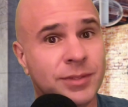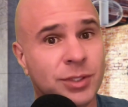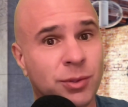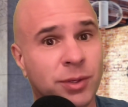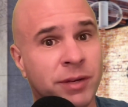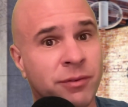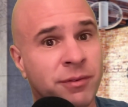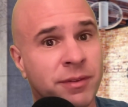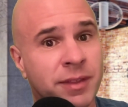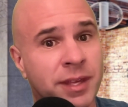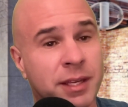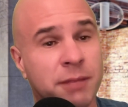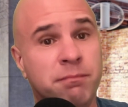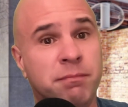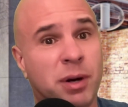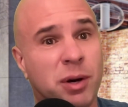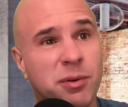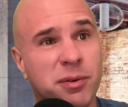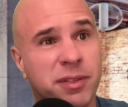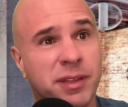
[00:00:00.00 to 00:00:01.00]
Two different things.
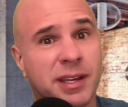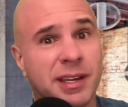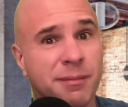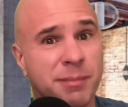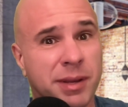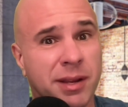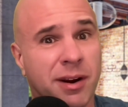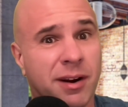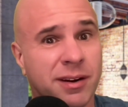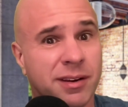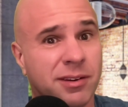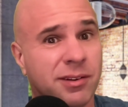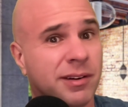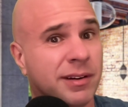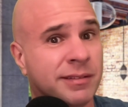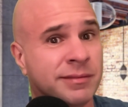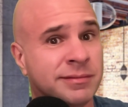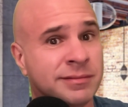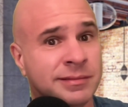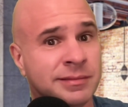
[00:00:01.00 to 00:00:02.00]
Both, it could be argued
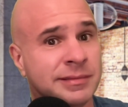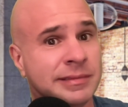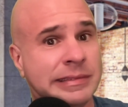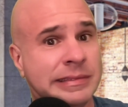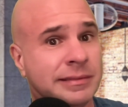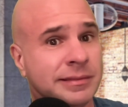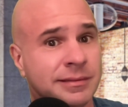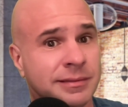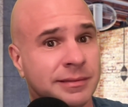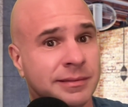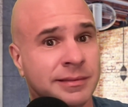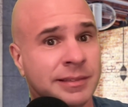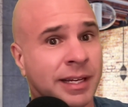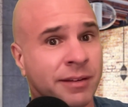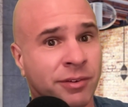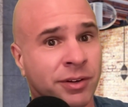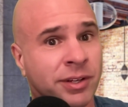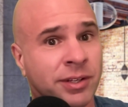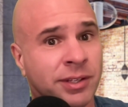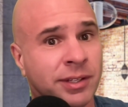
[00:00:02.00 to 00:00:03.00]
of
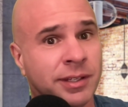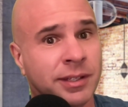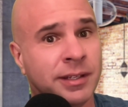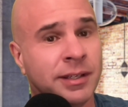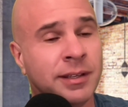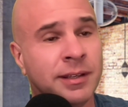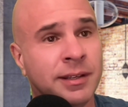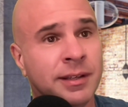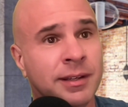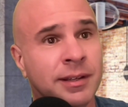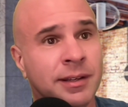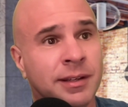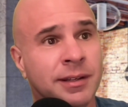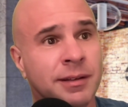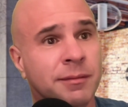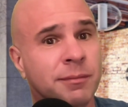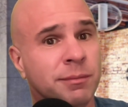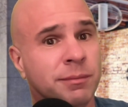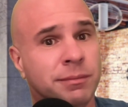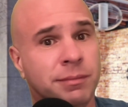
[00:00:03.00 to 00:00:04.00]
not very good,
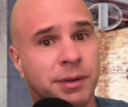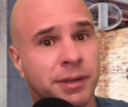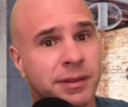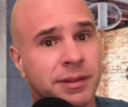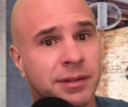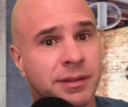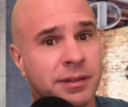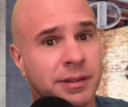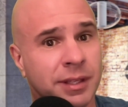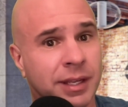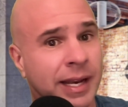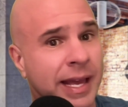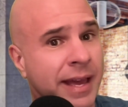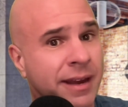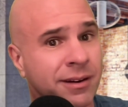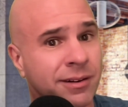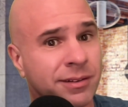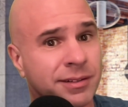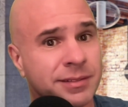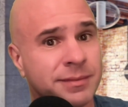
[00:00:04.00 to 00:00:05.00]
but the
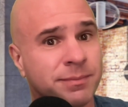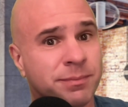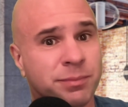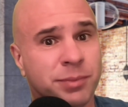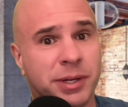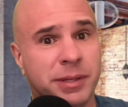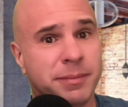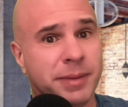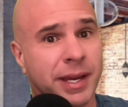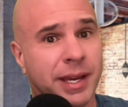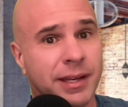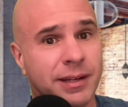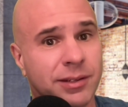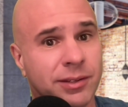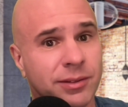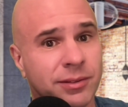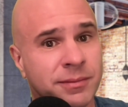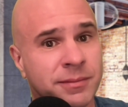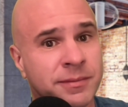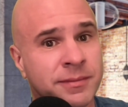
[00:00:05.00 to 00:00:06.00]
latter is pretty bad,
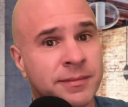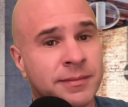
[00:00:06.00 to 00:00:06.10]
dude.